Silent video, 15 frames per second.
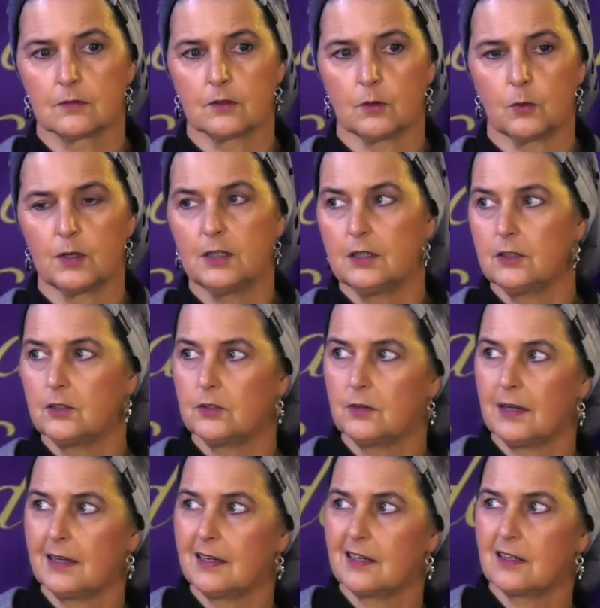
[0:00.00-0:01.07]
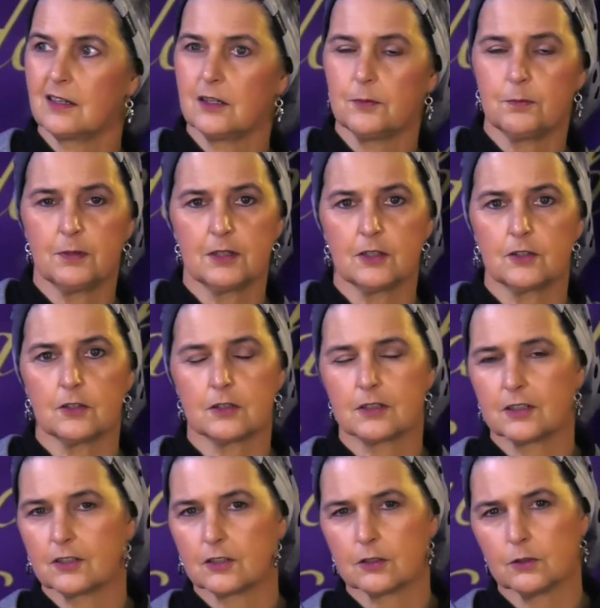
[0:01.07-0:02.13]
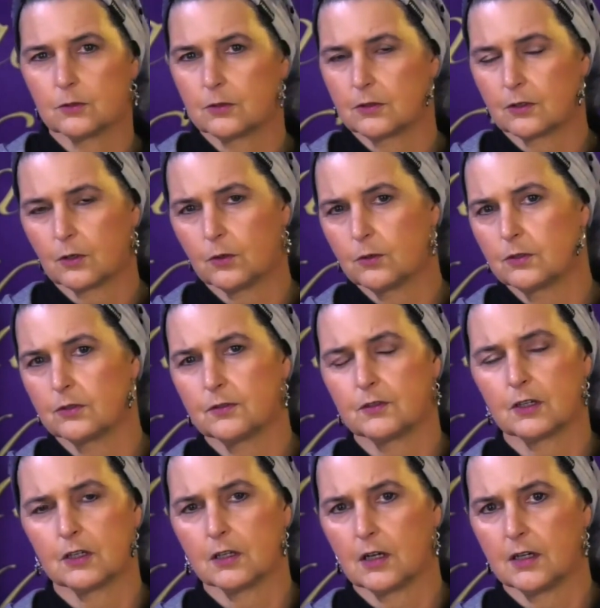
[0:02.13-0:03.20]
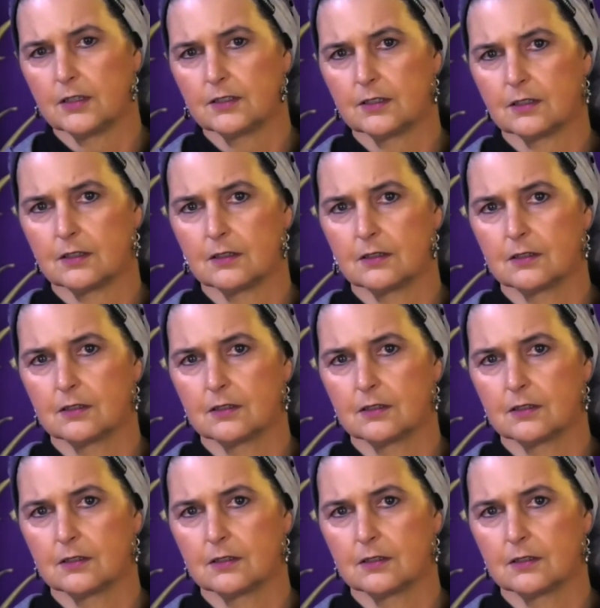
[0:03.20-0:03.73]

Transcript: When did you hang it up in the darkest corner of the closet?